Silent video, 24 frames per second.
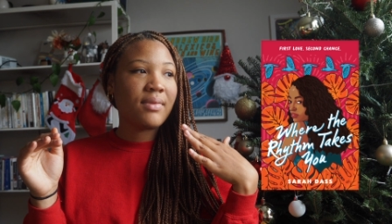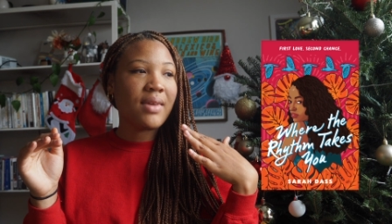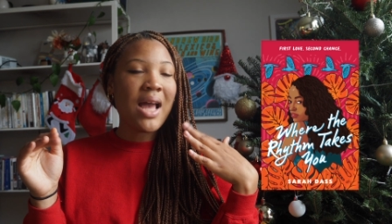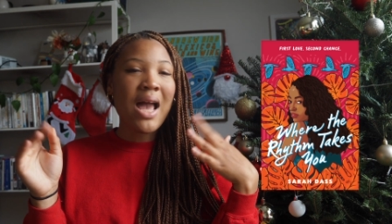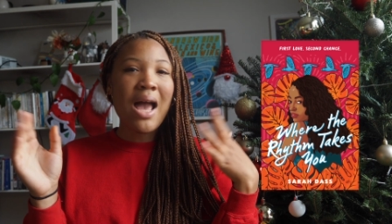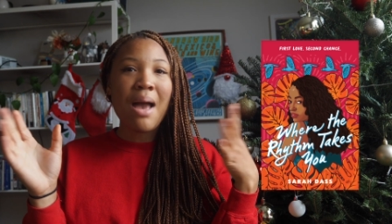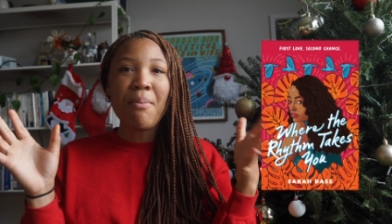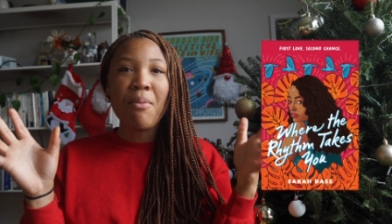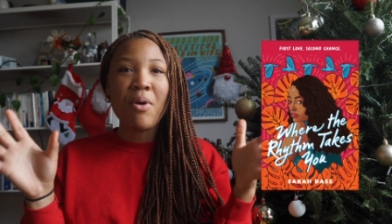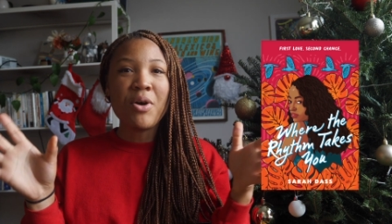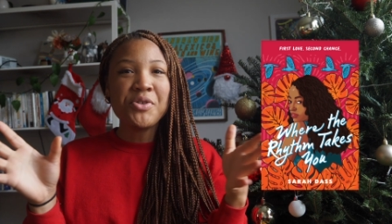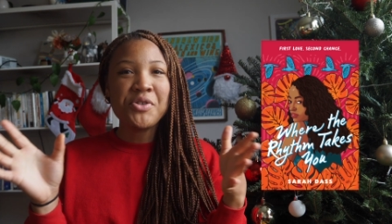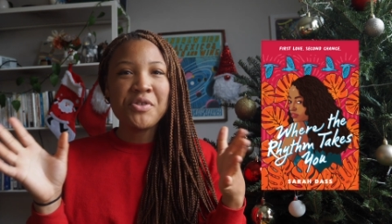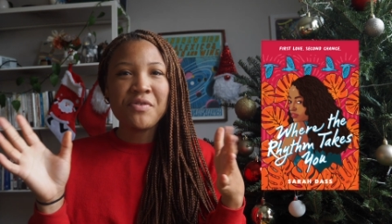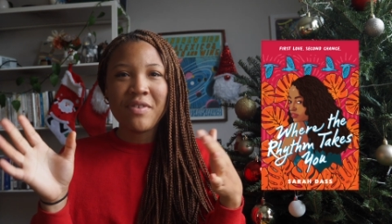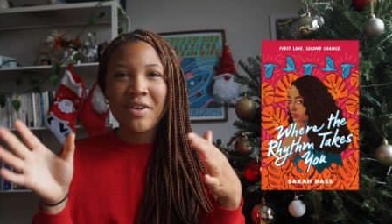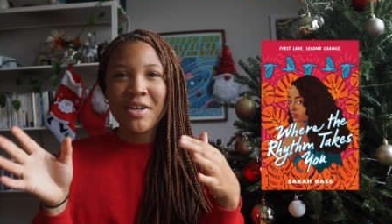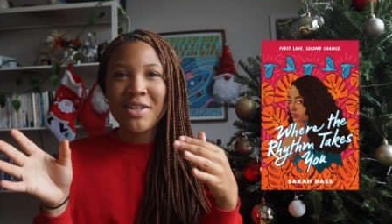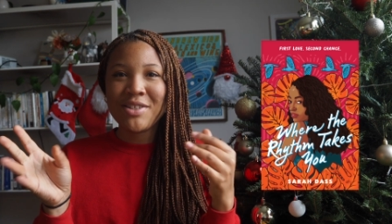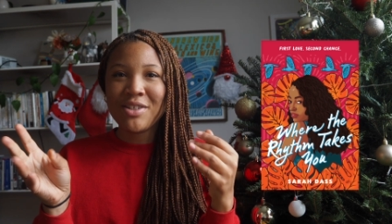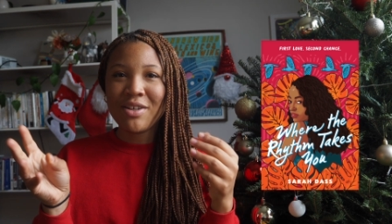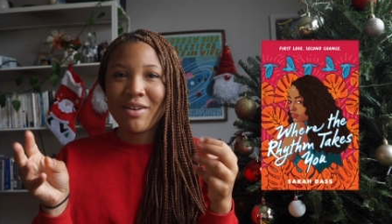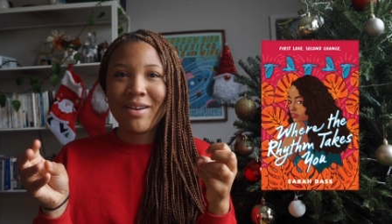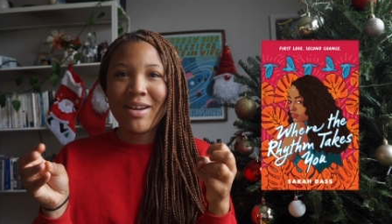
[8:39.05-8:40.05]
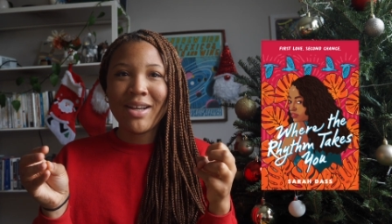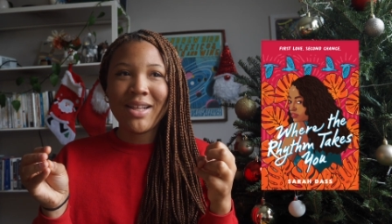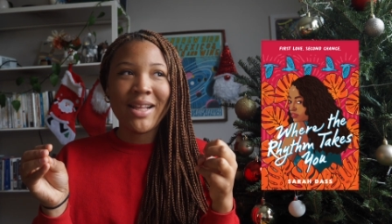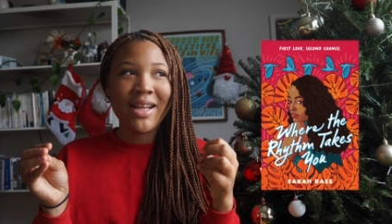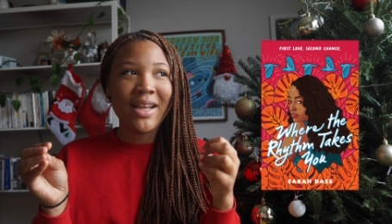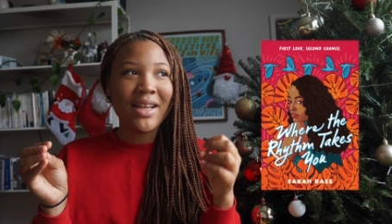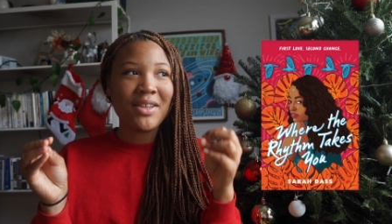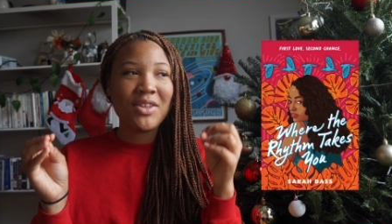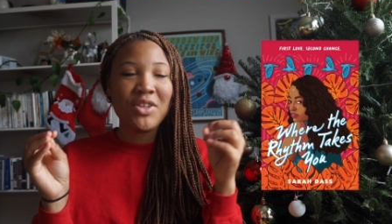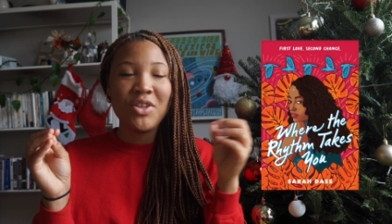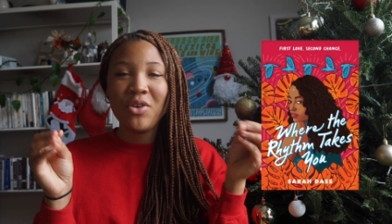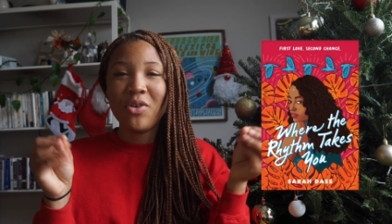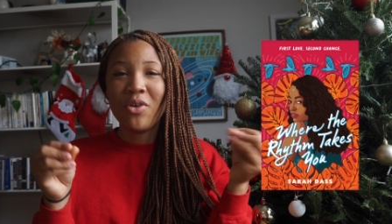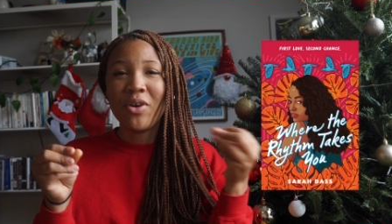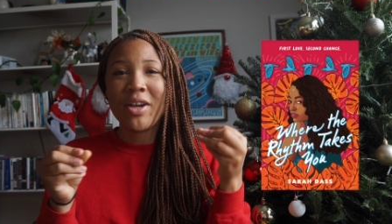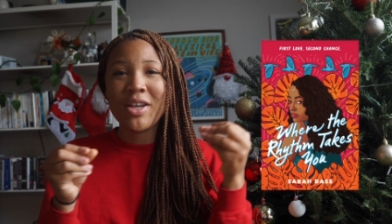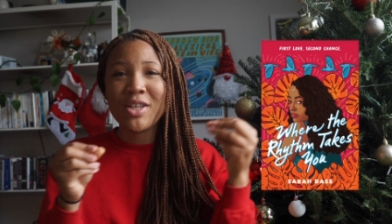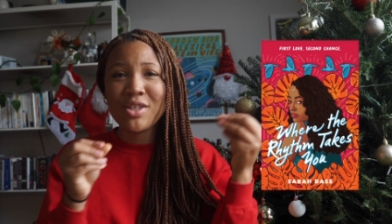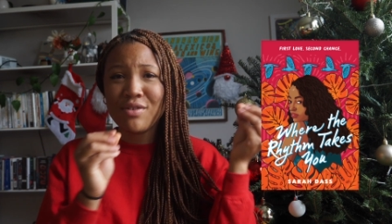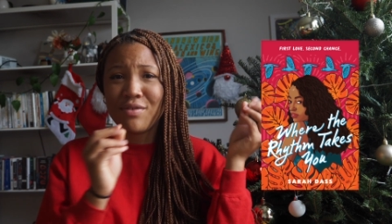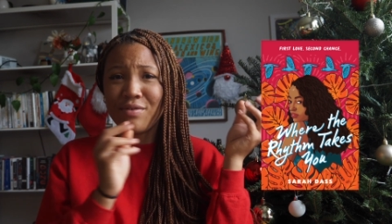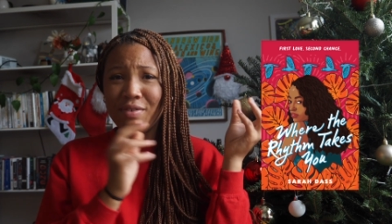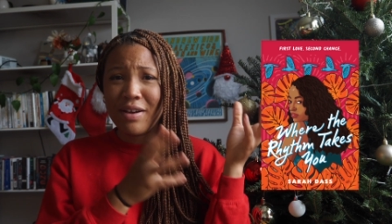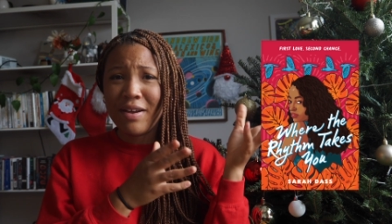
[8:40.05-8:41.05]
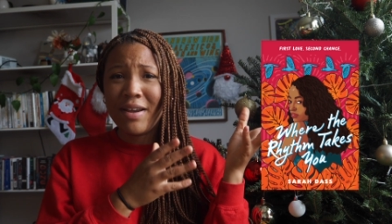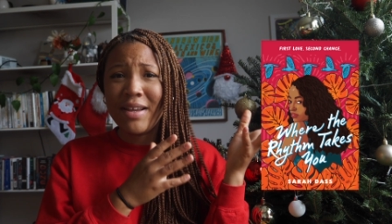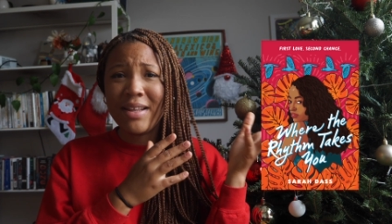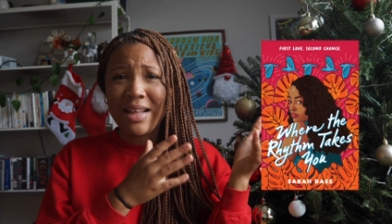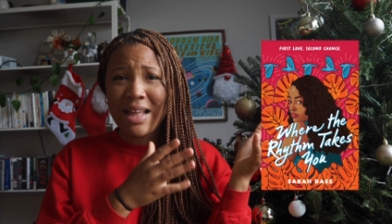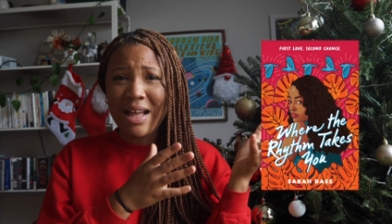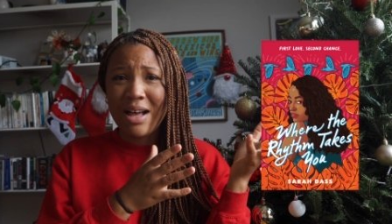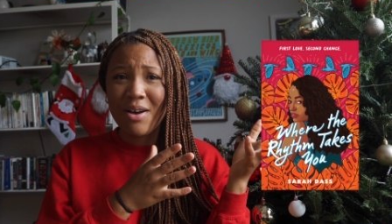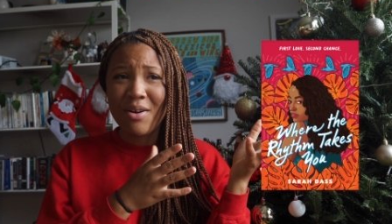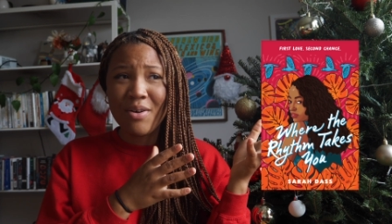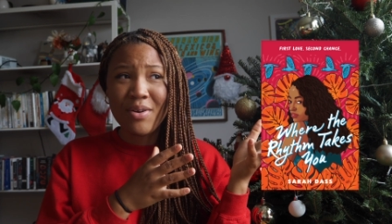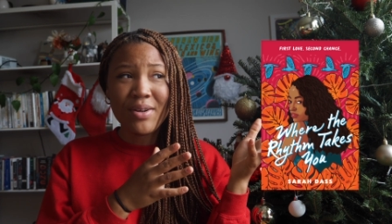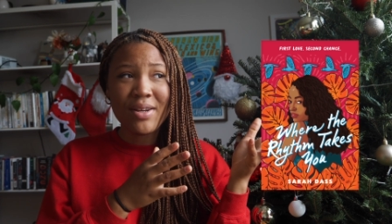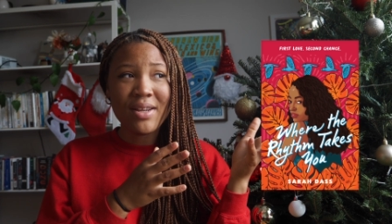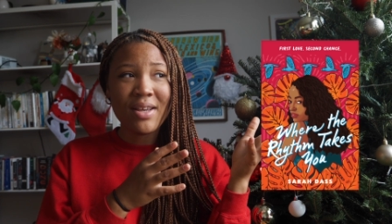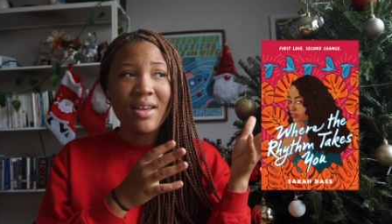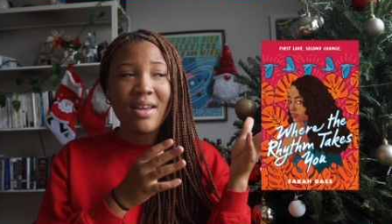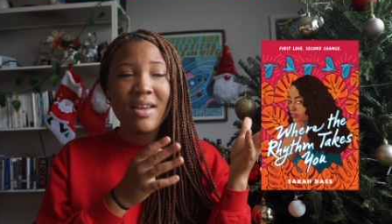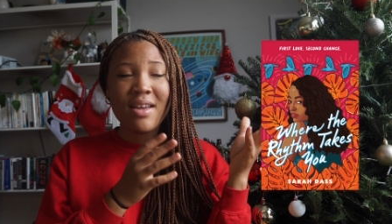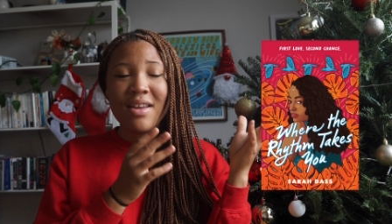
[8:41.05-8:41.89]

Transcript: I'm also very sorry, like, New York is very loud,